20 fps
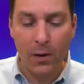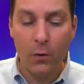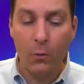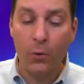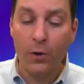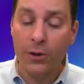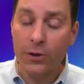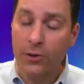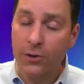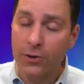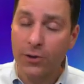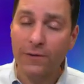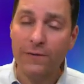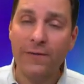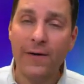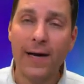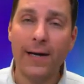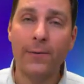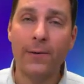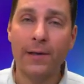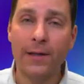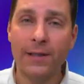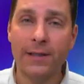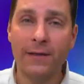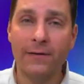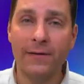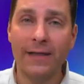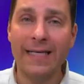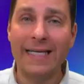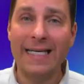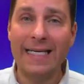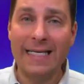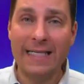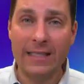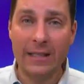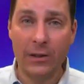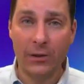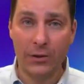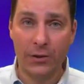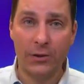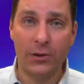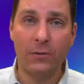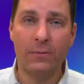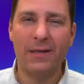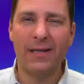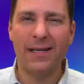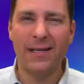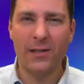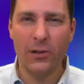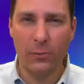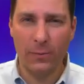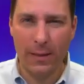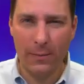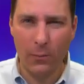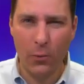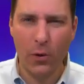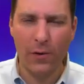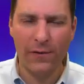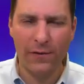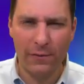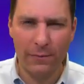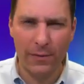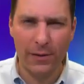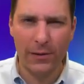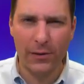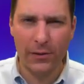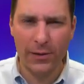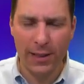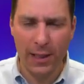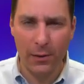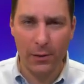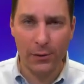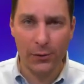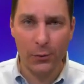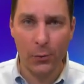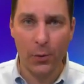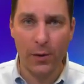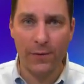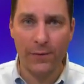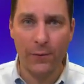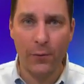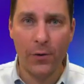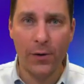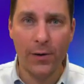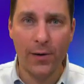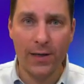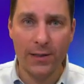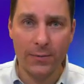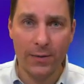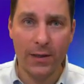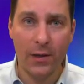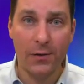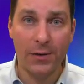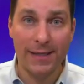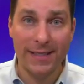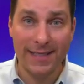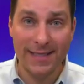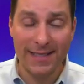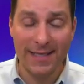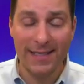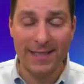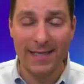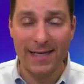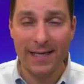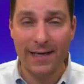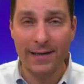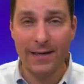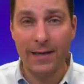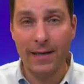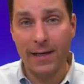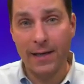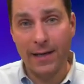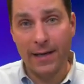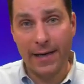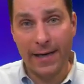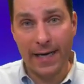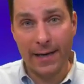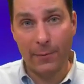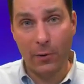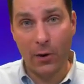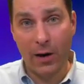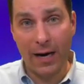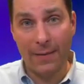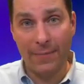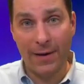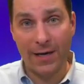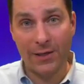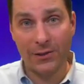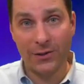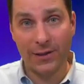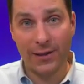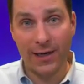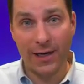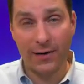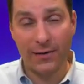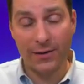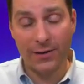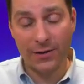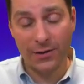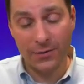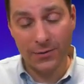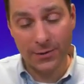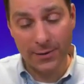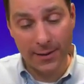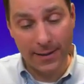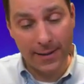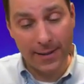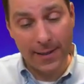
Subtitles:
which you should find relatively easier to do because it'll be more familiar territory for you as we go into CT and MRI patient care issues.